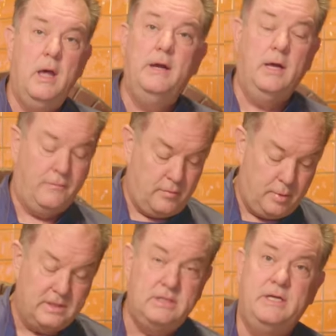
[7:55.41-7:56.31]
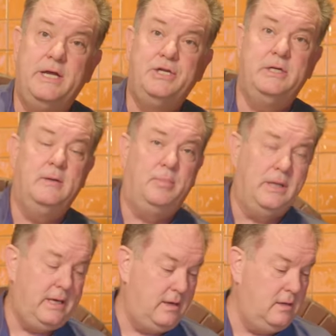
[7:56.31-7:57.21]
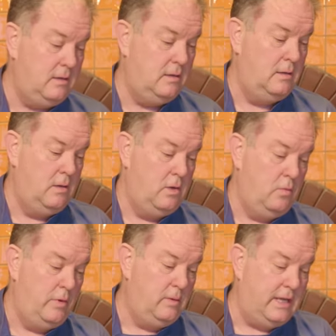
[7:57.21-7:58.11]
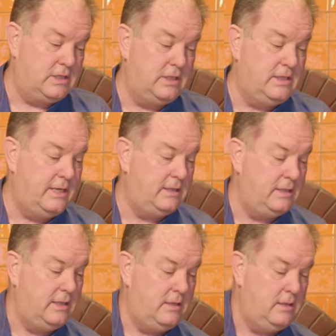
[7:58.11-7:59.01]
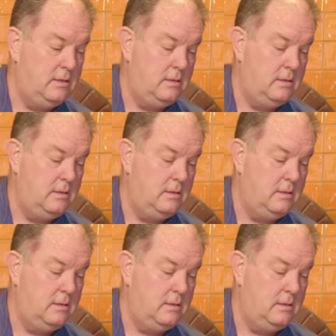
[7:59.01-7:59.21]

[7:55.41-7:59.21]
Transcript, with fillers: And now for presentation and plating, we will actually take the